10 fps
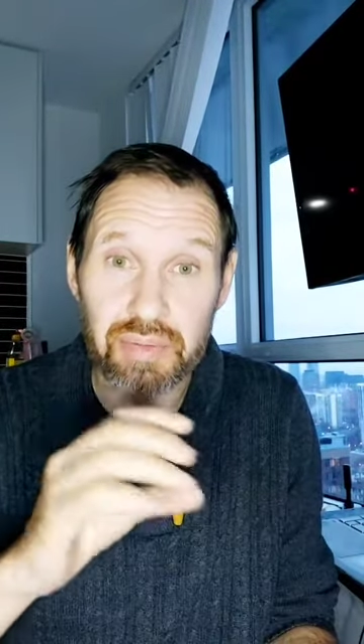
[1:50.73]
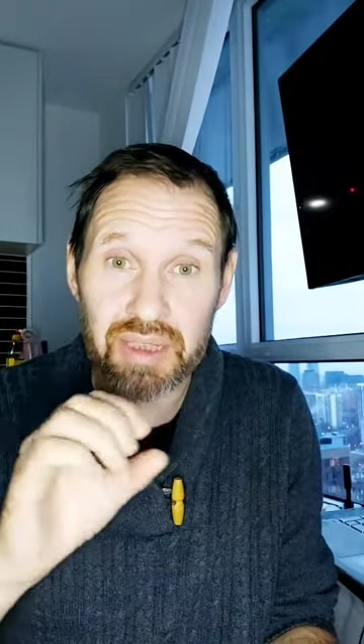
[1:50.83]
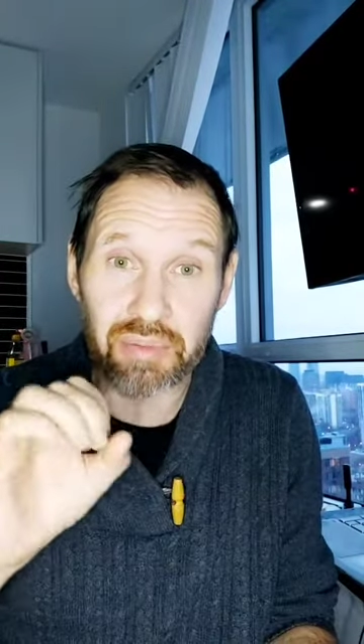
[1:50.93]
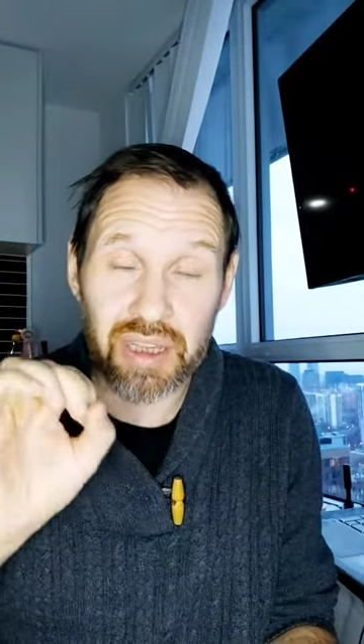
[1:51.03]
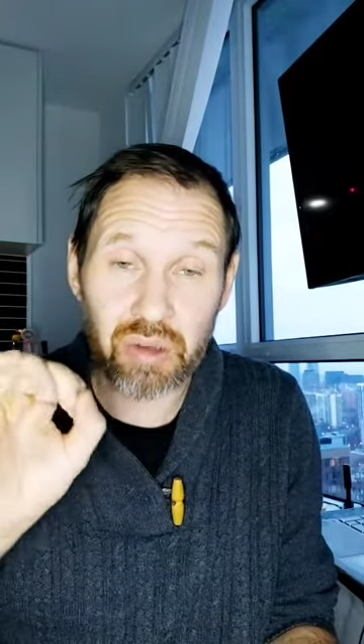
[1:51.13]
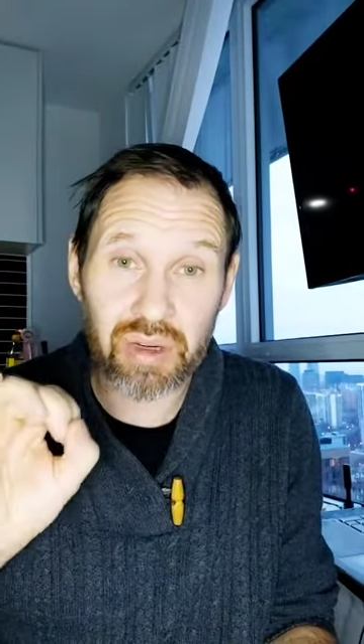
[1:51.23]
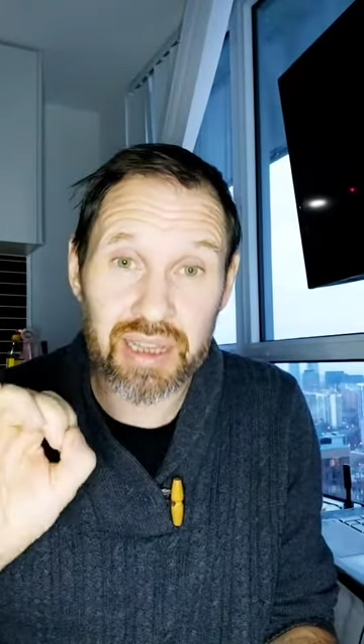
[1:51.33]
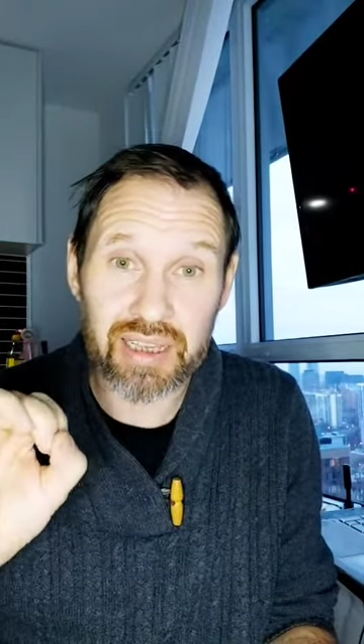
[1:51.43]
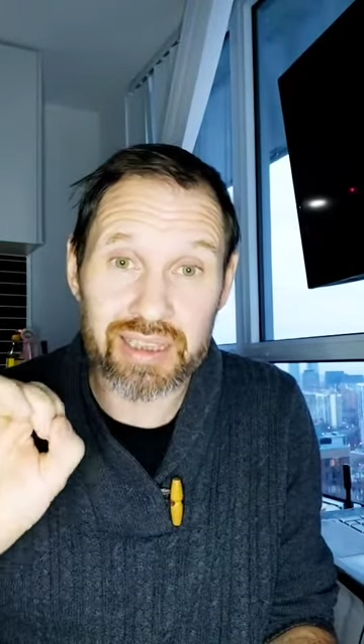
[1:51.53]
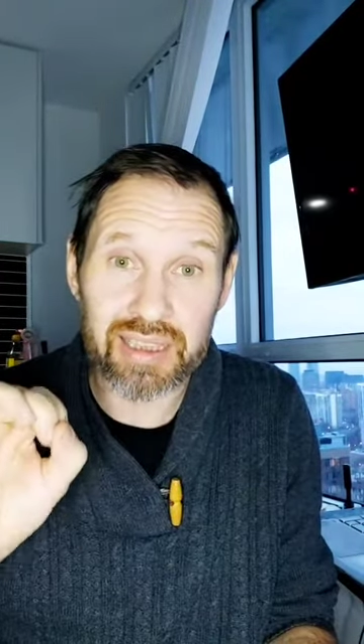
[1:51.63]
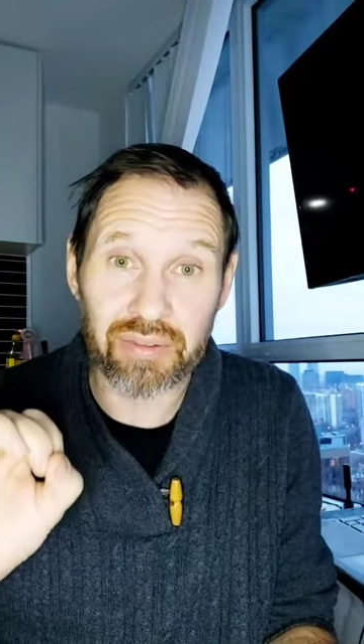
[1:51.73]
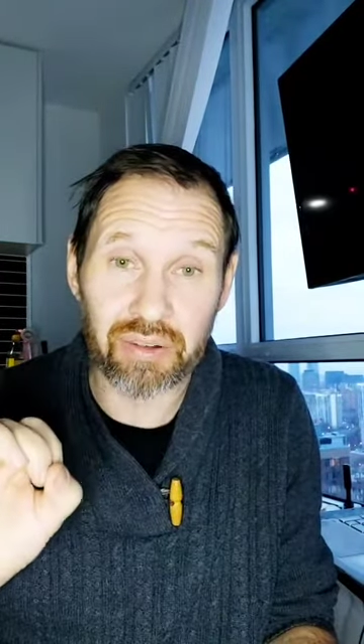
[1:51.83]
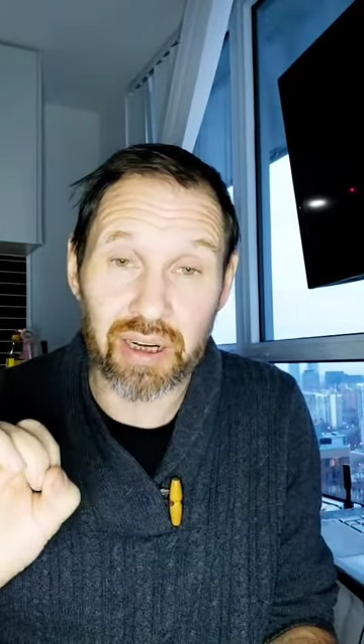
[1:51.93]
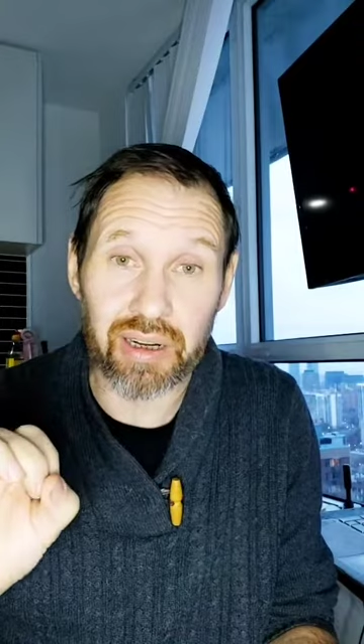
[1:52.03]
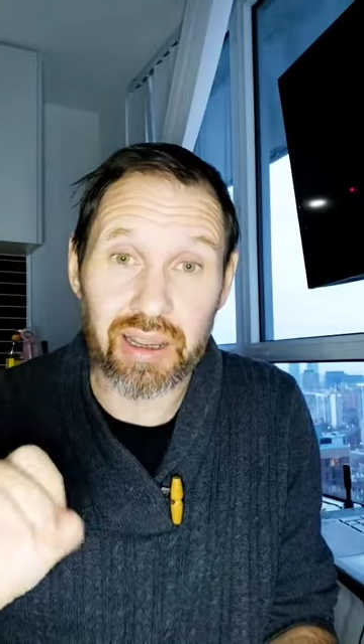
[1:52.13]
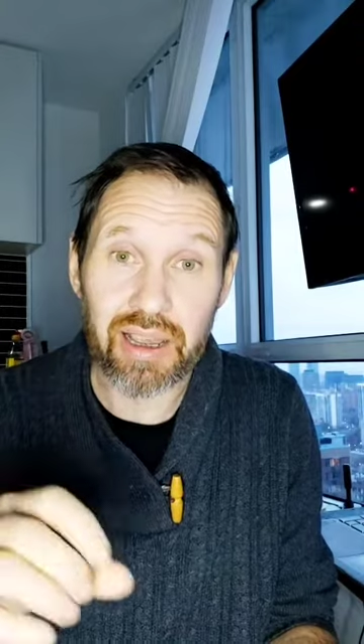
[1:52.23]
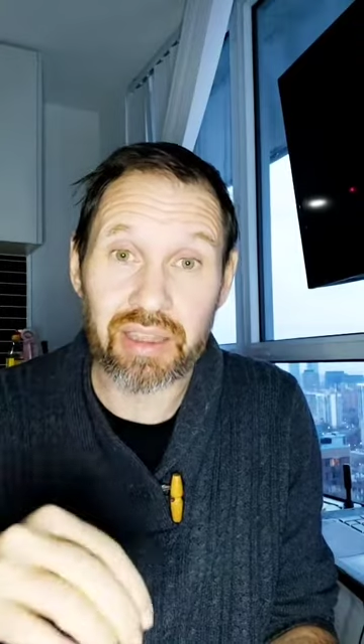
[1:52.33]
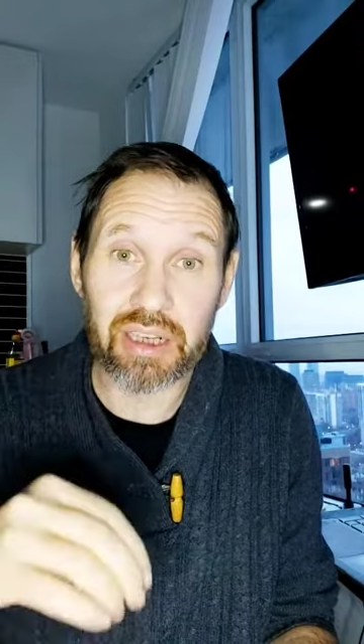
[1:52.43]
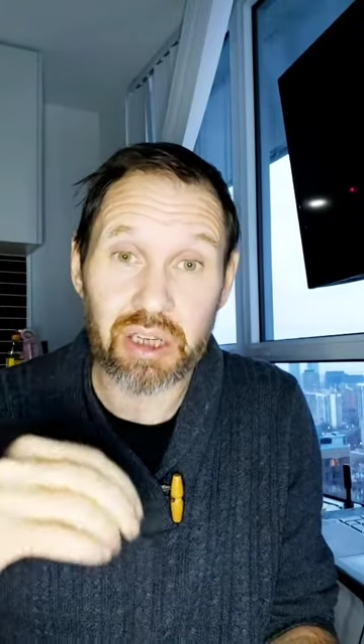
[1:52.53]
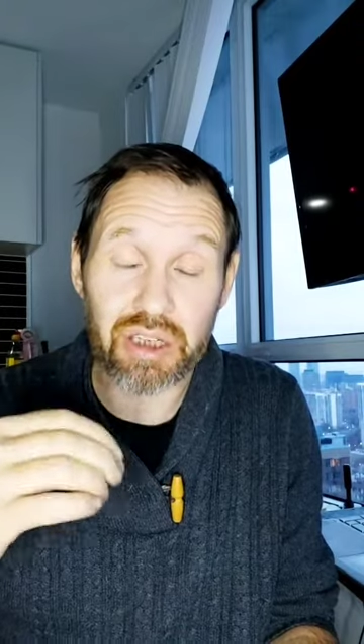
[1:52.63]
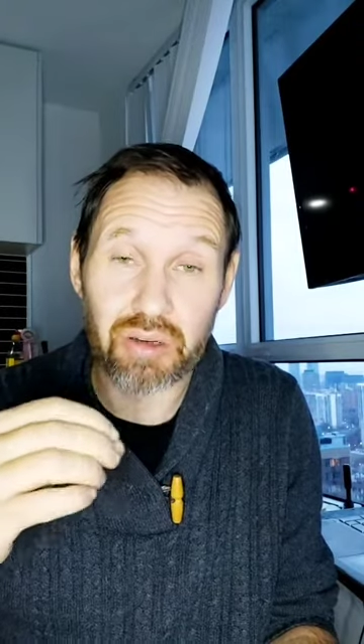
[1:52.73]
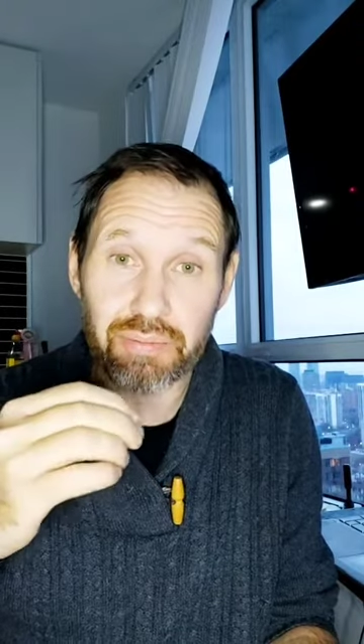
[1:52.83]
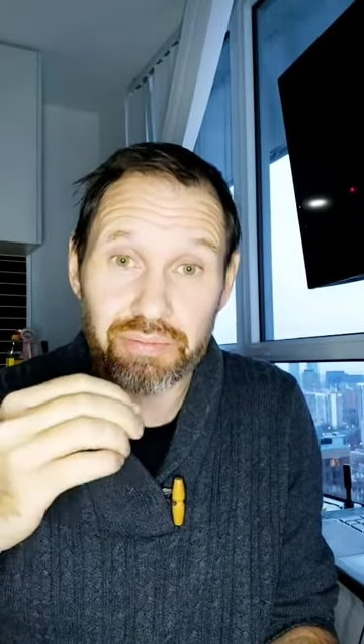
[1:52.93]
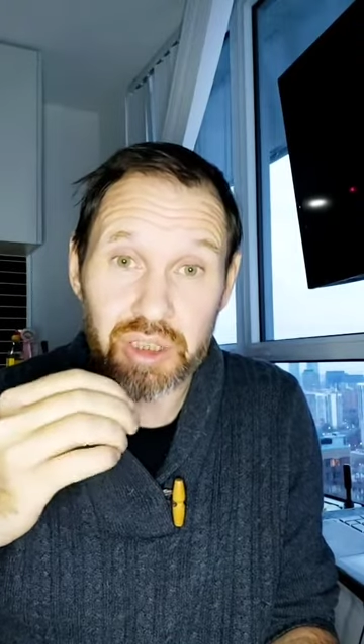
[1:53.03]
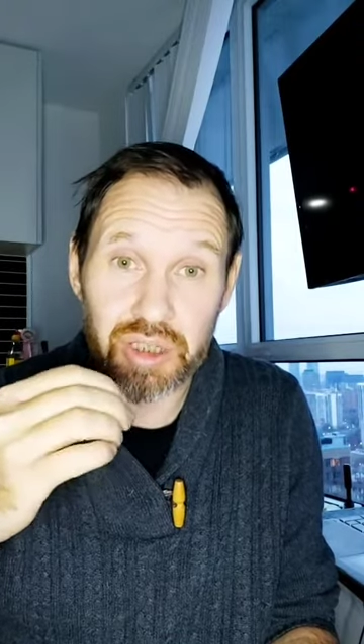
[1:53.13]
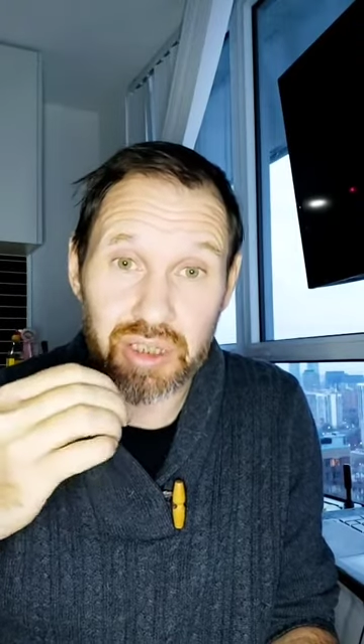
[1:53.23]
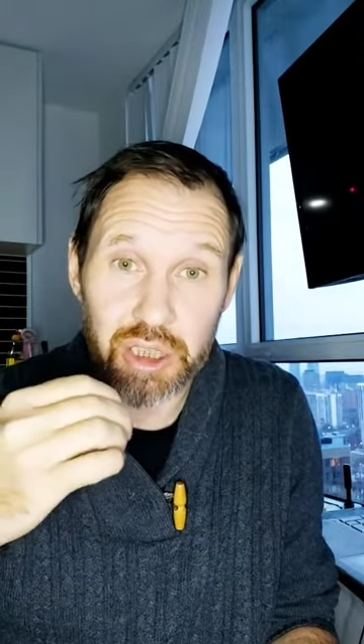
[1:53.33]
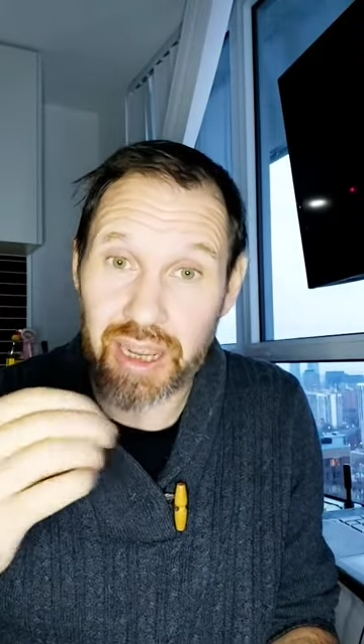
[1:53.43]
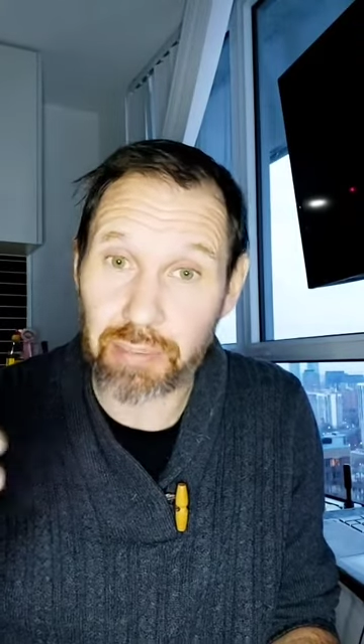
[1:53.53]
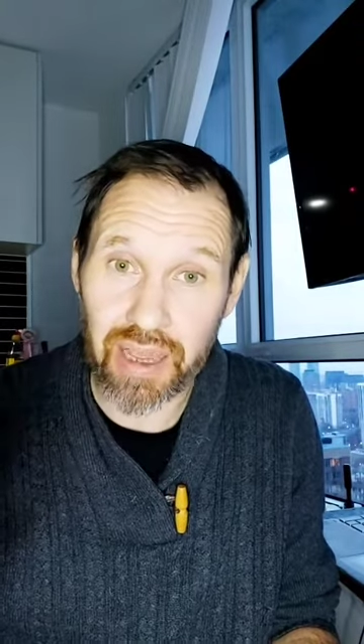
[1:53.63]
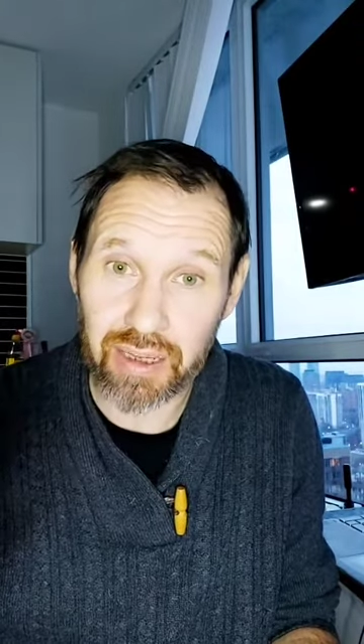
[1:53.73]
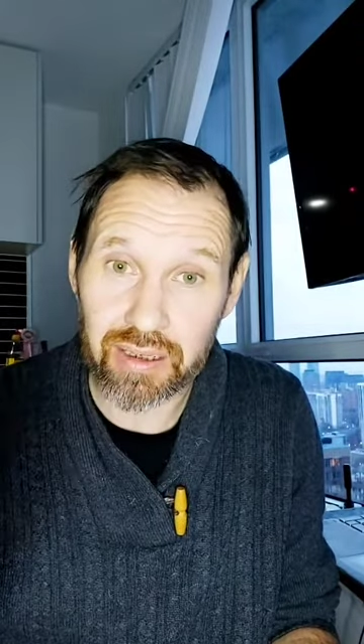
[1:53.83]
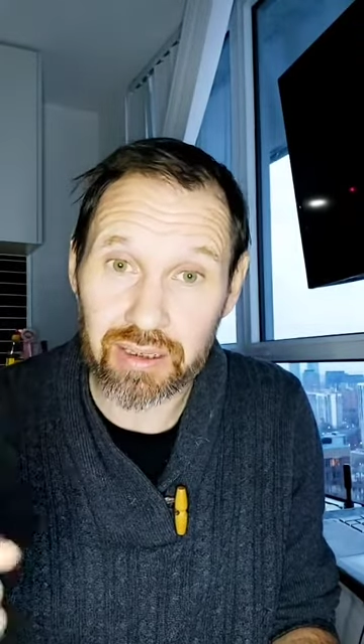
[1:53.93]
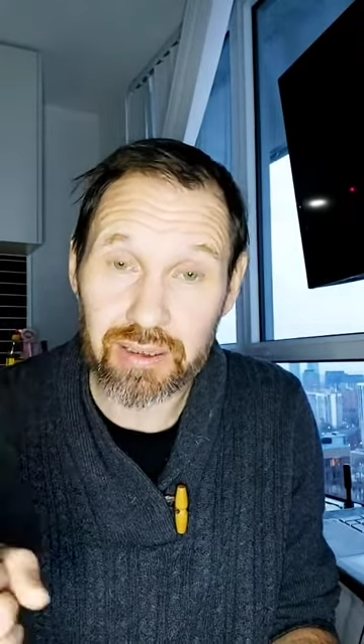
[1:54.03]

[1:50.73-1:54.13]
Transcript: something unique and different than just a just a JPEG.